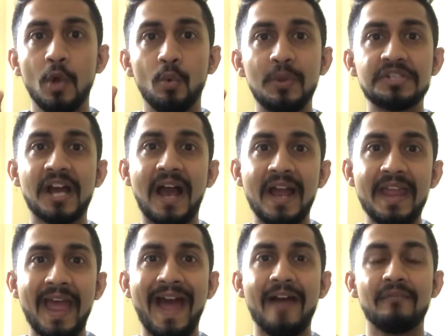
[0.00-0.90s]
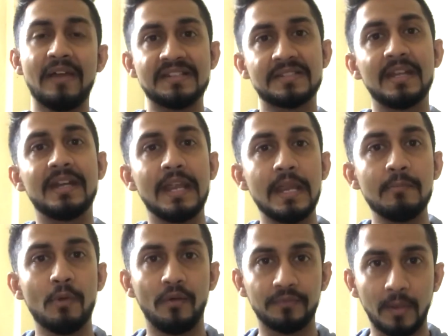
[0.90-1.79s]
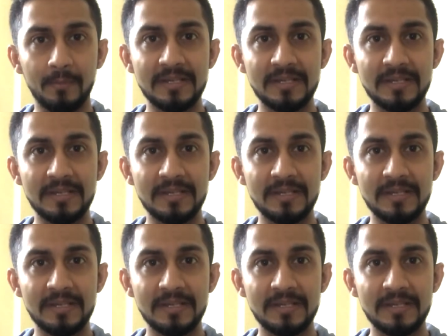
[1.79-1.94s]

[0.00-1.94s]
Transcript: which i have as the name of the